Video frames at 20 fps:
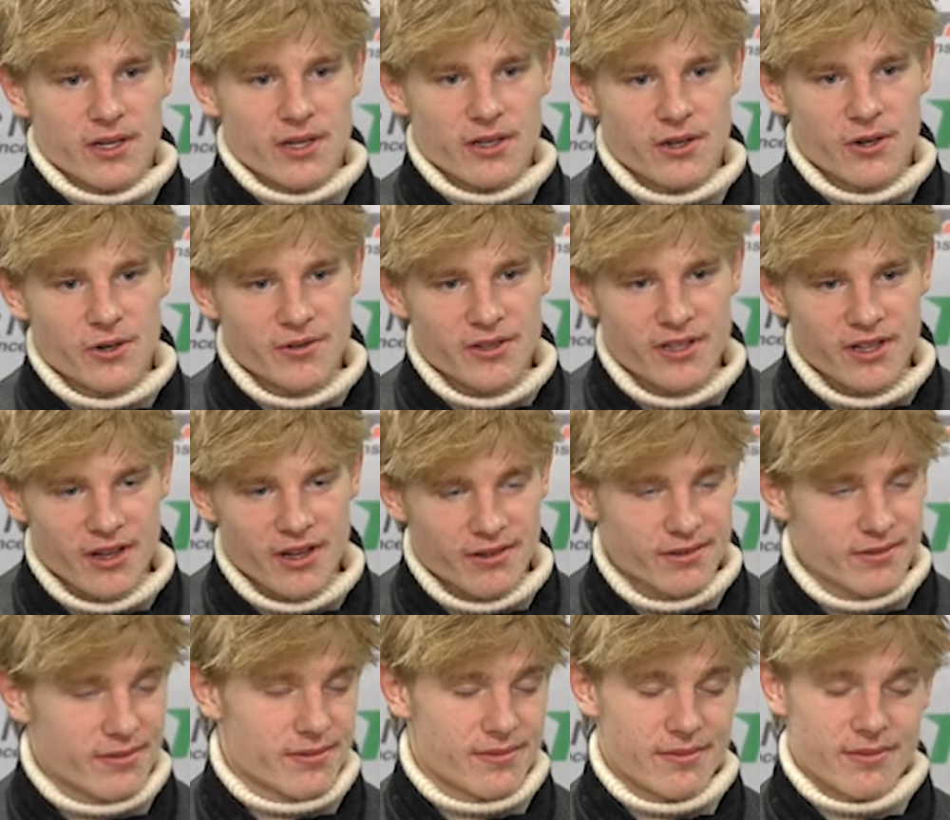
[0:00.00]
And Coonsy
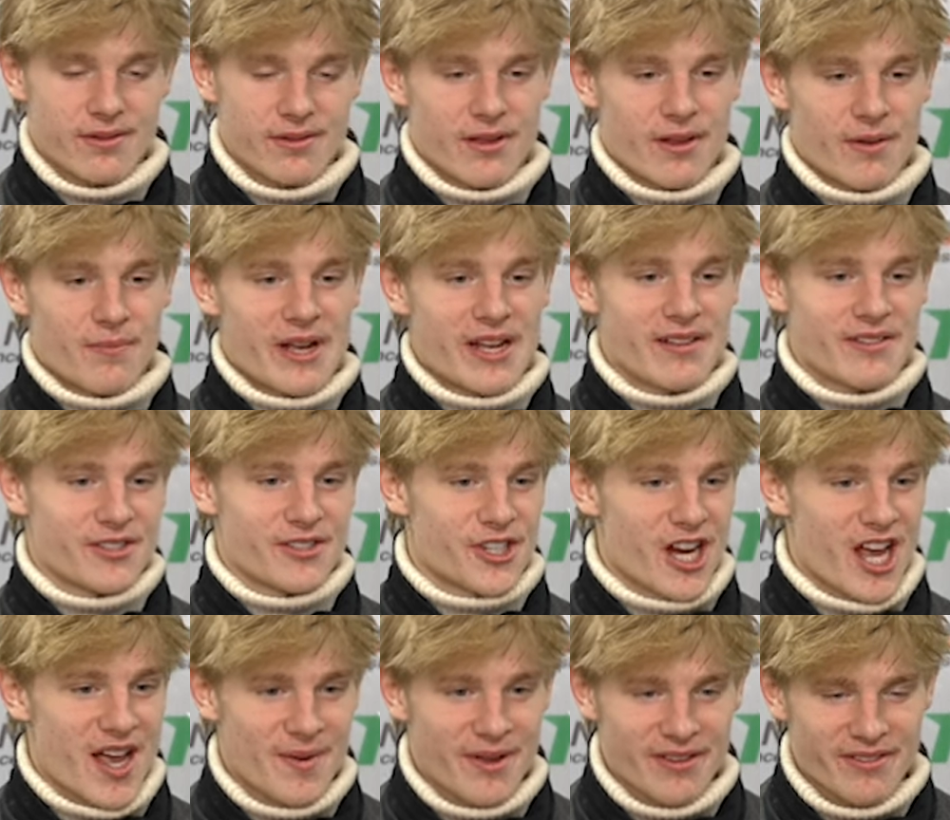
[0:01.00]
does an amazing
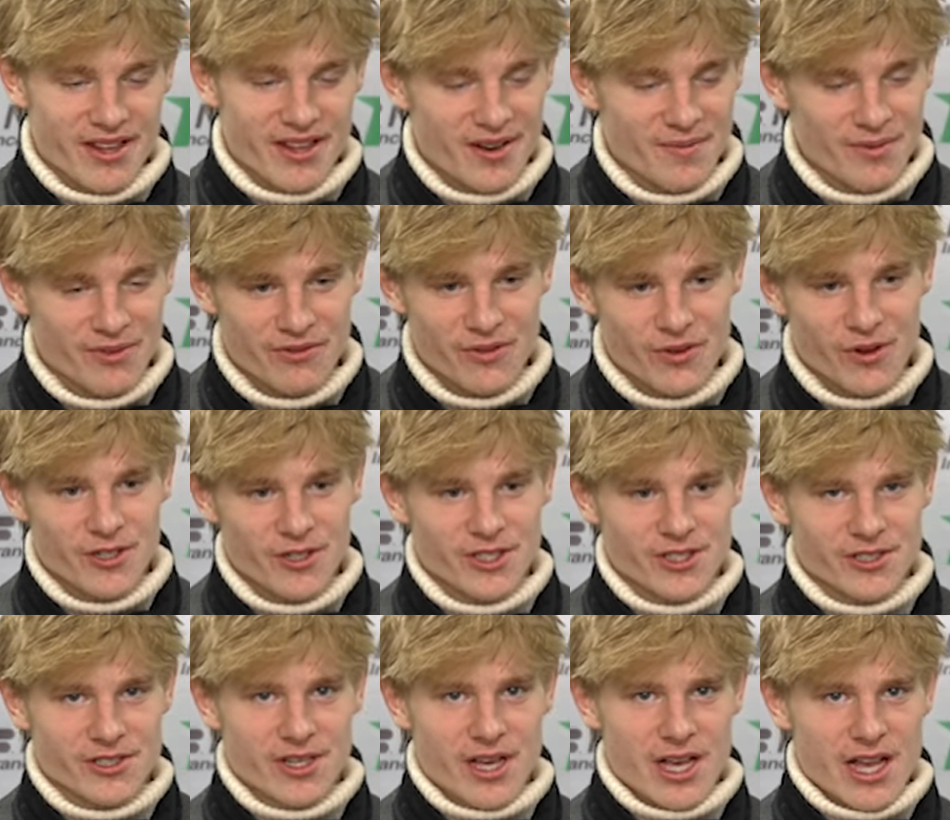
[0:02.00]
job. I said it before,
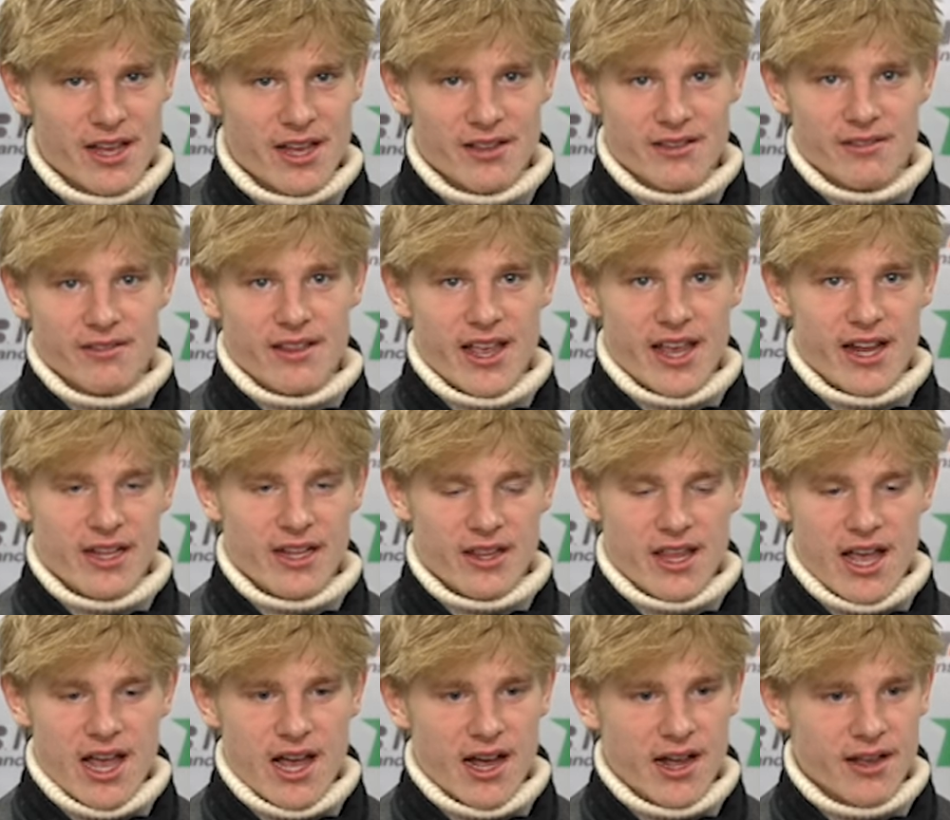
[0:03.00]
just staying in
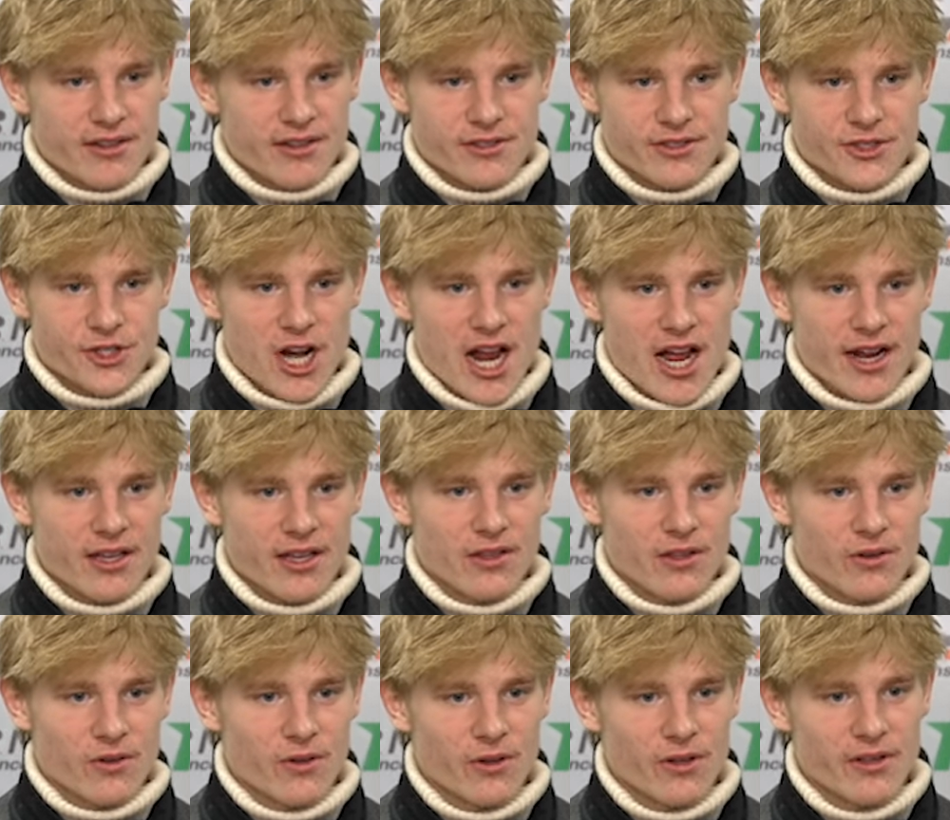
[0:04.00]
the eyes, tracking
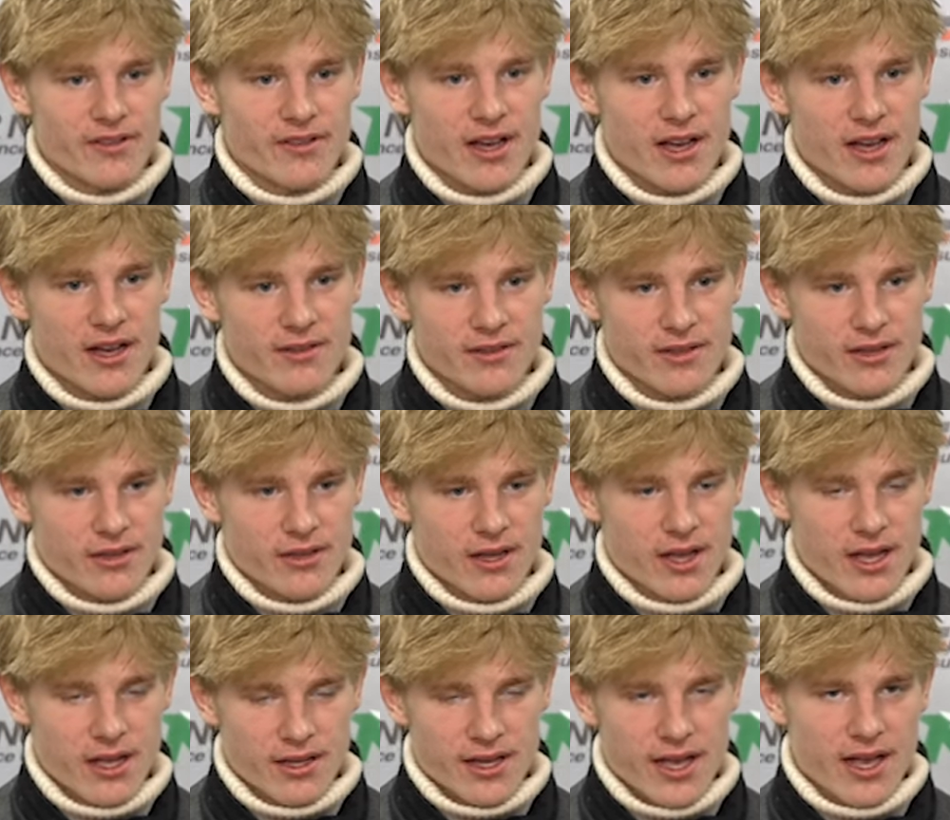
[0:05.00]
the goalie's eyes, and
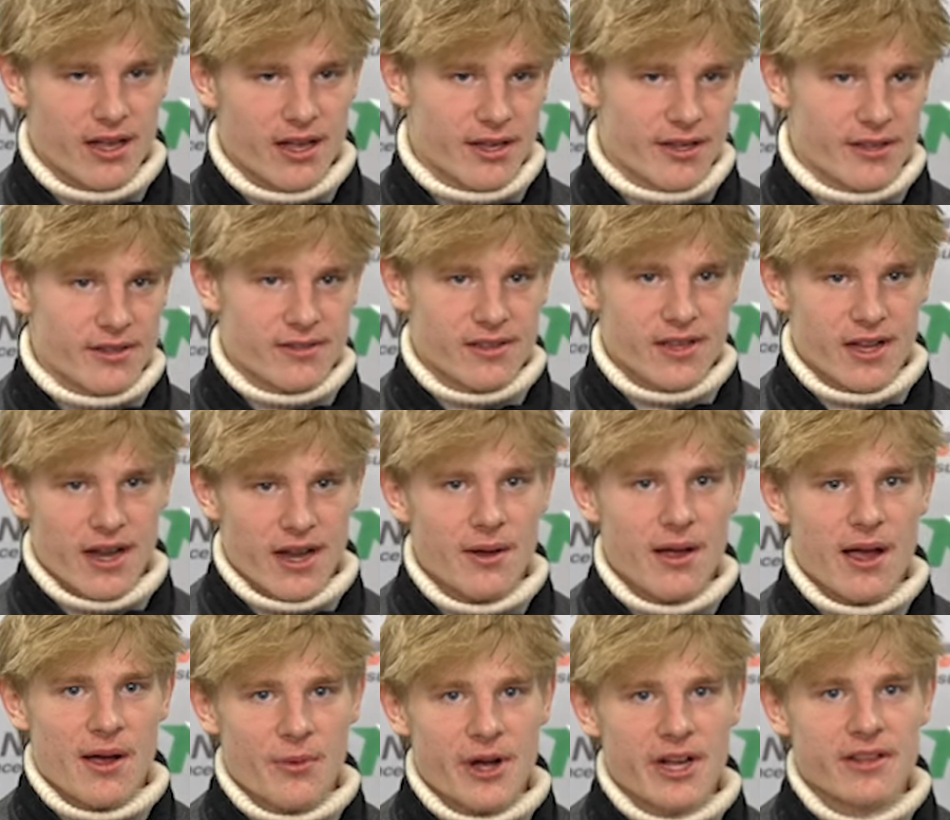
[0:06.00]
yeah, like you said,
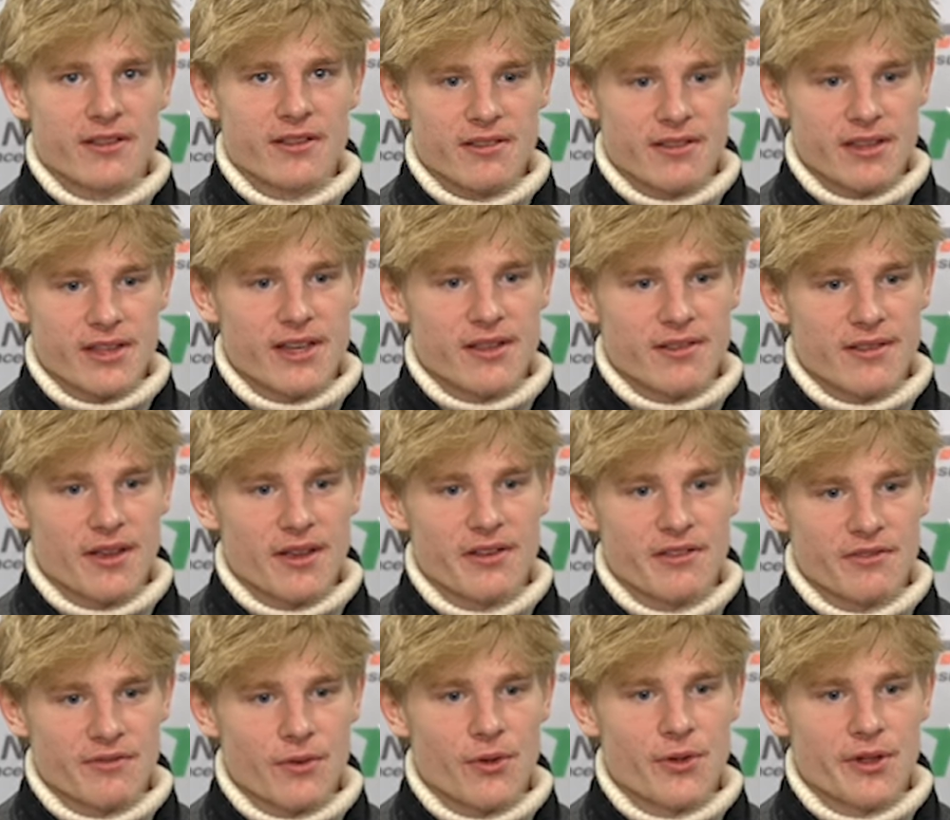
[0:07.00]
I, I wait to see until
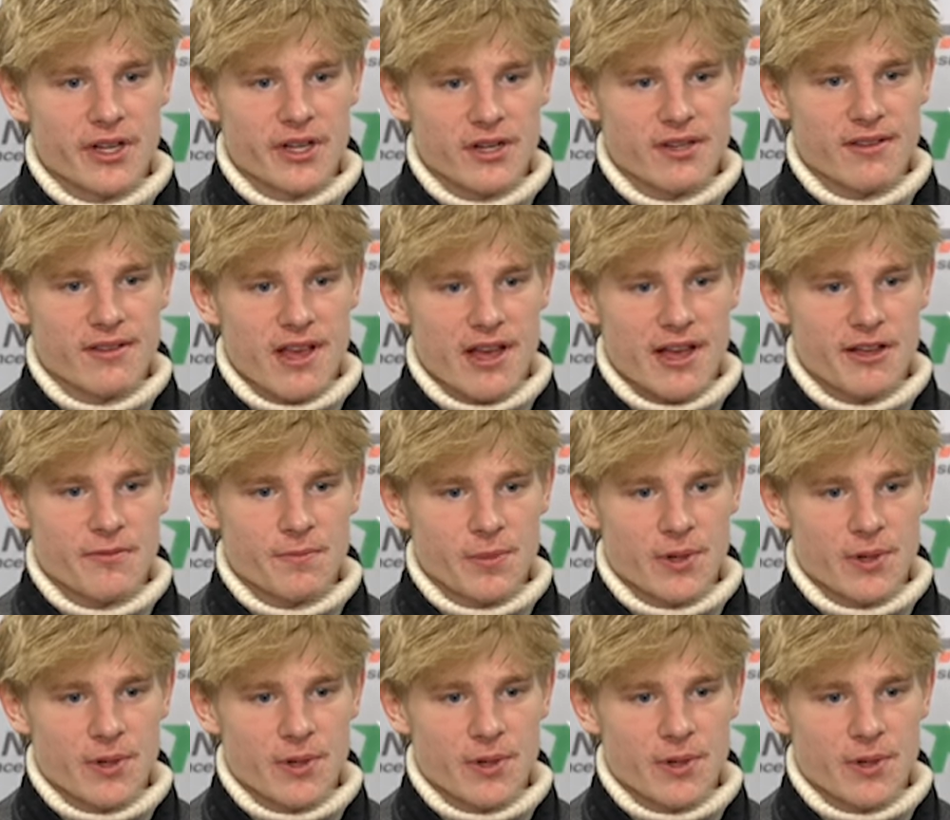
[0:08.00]
he's fully in his eyes.